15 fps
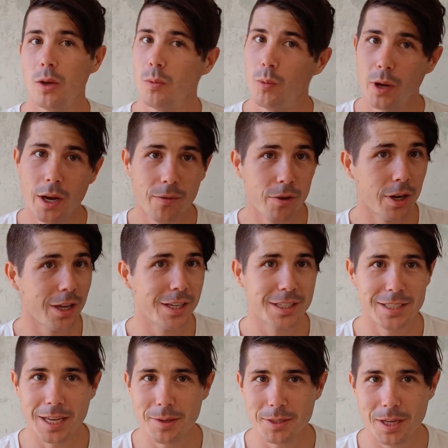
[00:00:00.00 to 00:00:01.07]
whatever it
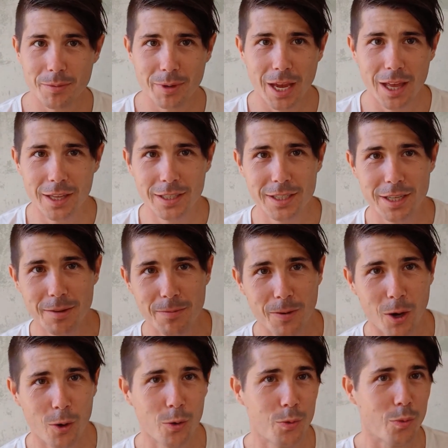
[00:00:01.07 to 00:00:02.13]
is, Samsung Galaxy
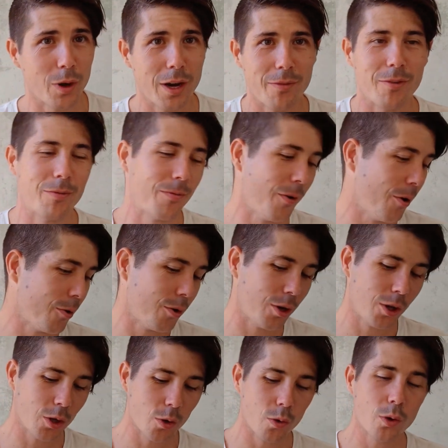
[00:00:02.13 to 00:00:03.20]
Fold, whatever phone
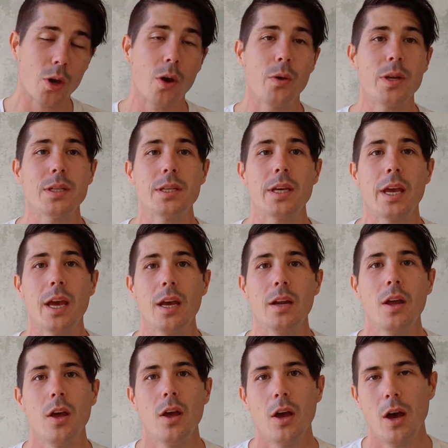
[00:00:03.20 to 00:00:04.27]
you're going to get.